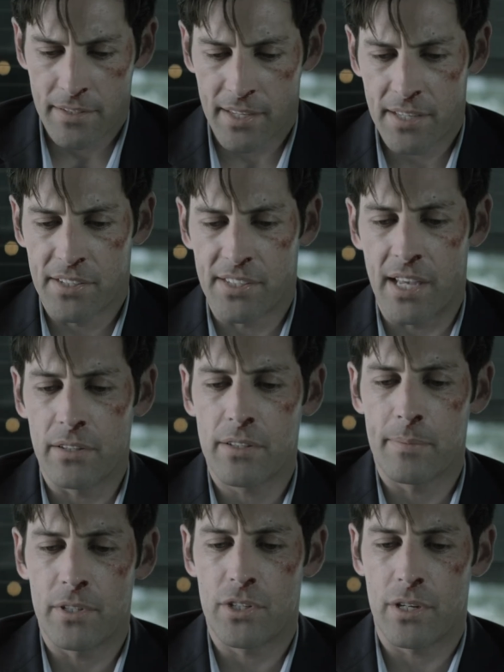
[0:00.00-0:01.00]
say
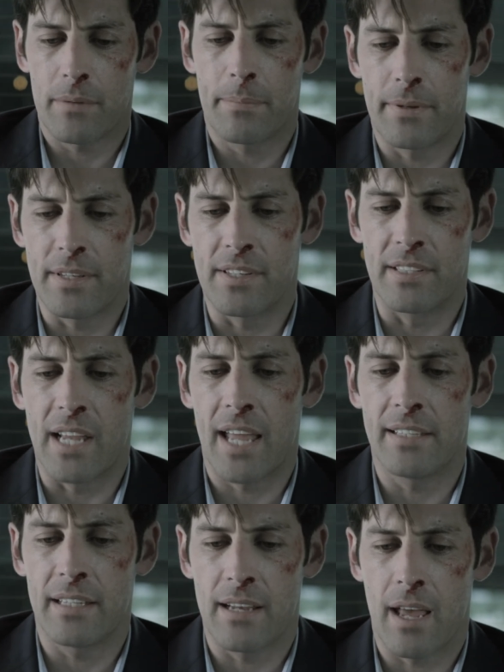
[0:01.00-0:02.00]
salesmanship is
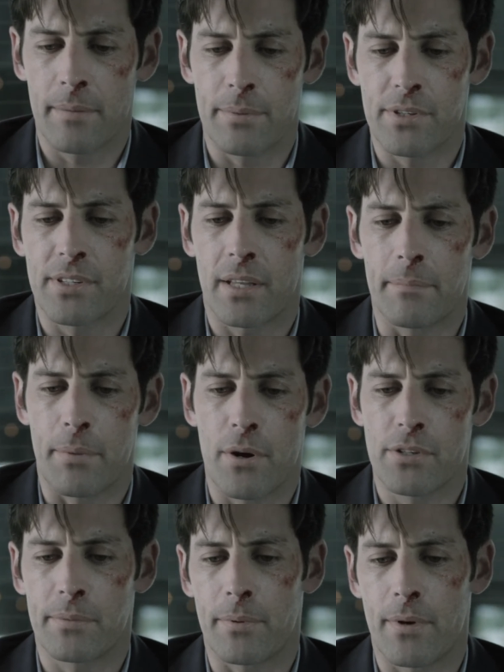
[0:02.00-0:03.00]
99%
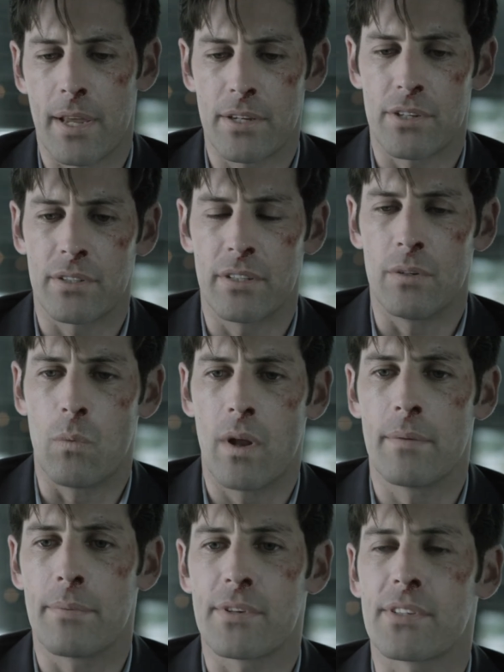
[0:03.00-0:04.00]
perspiration and
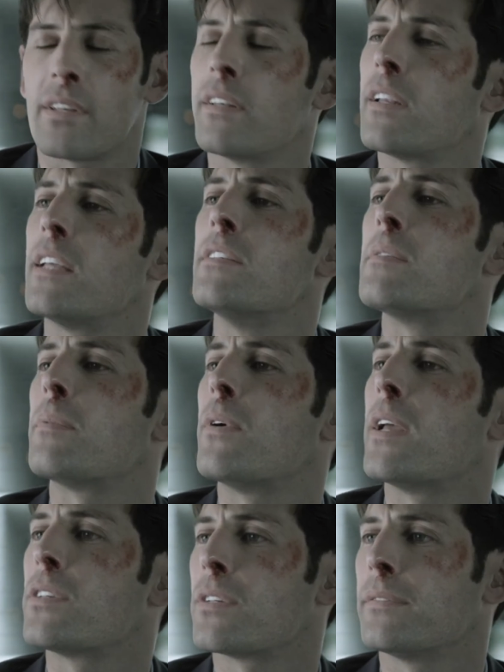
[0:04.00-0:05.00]
1%
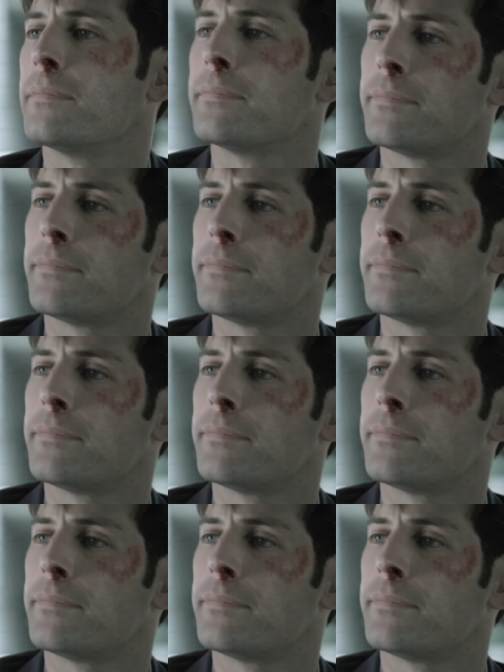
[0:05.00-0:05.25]
inspiration.